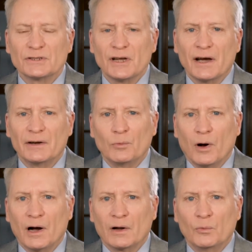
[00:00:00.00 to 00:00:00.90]

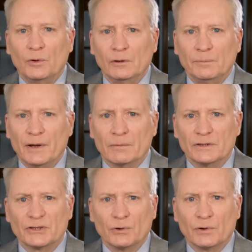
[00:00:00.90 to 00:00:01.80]
sidewalk will be
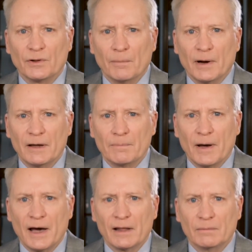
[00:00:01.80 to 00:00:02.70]
restored, the bike
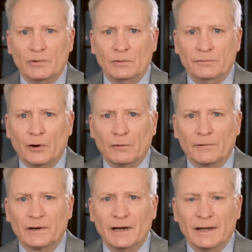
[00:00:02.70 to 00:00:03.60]
path moved
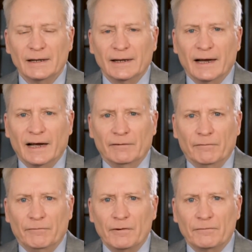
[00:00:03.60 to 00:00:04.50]
over, and
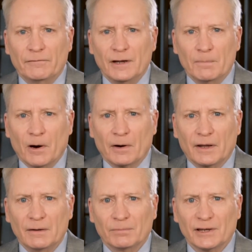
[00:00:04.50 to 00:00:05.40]
50
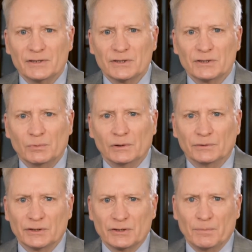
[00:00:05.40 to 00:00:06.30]
parking places
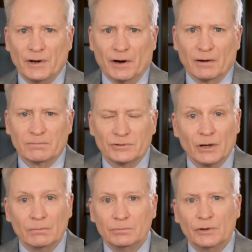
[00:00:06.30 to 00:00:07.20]
will disappear.
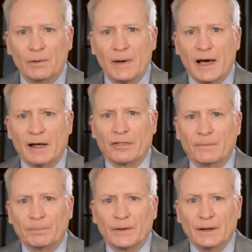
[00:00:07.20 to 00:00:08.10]
So, do the
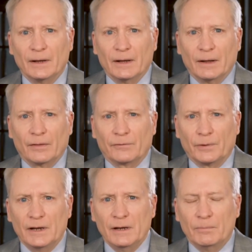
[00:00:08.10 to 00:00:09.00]
math.
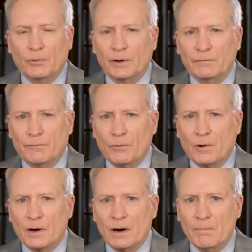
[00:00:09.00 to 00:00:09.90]

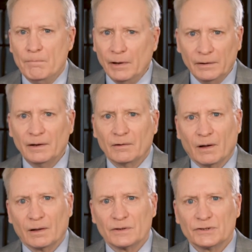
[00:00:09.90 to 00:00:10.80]
$3.4 million
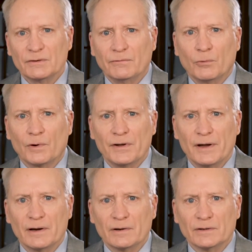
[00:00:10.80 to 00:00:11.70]
in 4
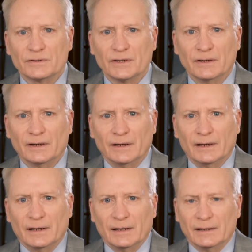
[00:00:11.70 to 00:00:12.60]
years, and
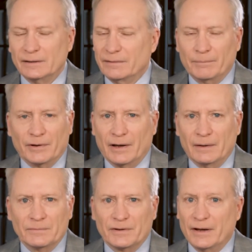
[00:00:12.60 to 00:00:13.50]

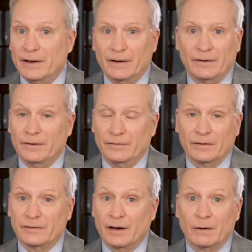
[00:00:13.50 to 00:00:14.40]
sometimes you
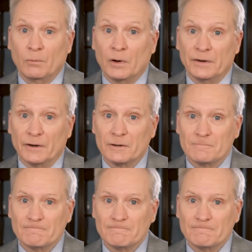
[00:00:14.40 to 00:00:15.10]
just gotta wonder.